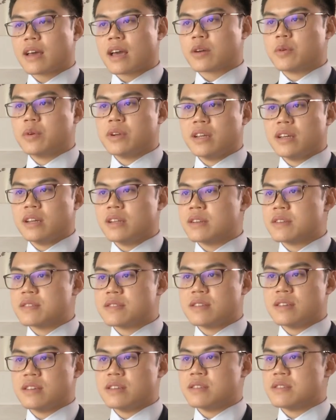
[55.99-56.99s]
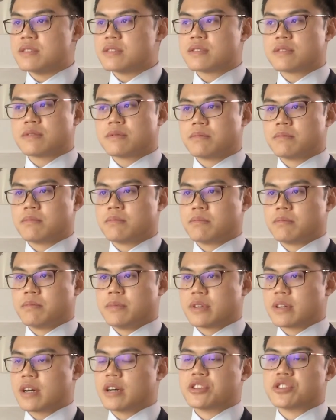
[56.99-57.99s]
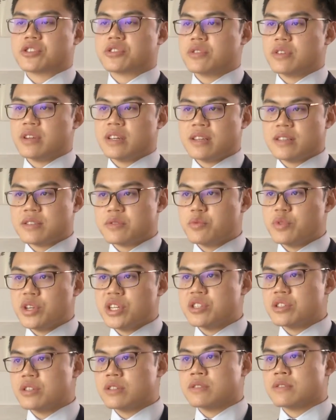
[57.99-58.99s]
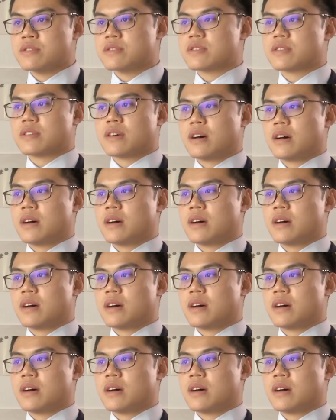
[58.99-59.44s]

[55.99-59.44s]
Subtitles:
equity indices, countries, regions,